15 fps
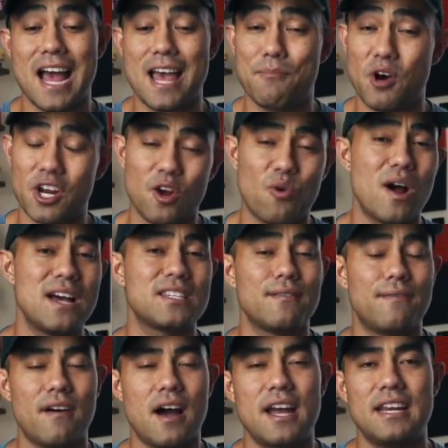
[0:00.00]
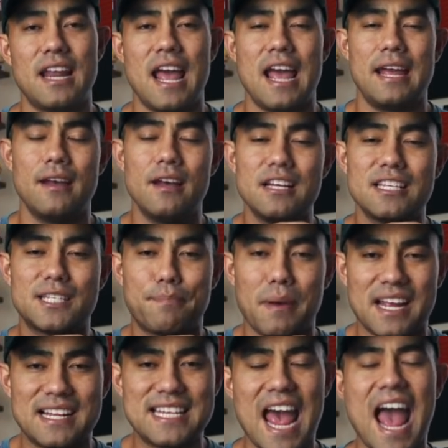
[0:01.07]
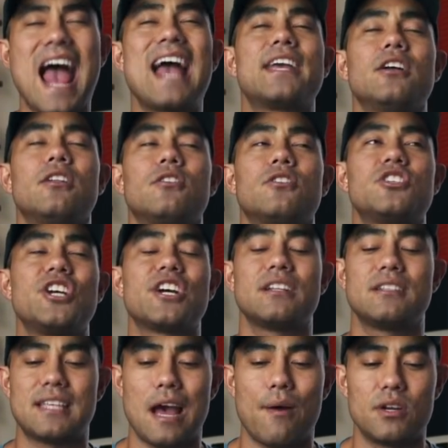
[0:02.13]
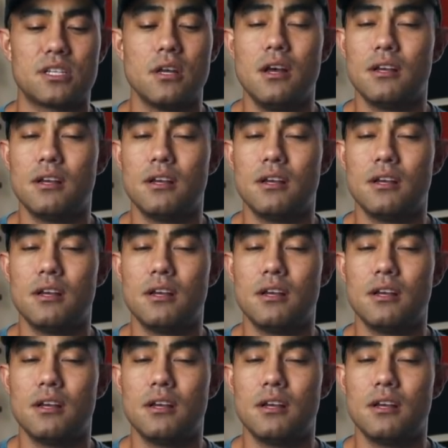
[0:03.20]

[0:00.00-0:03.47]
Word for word: I am on a quest to find a spectacular chicken sandwich.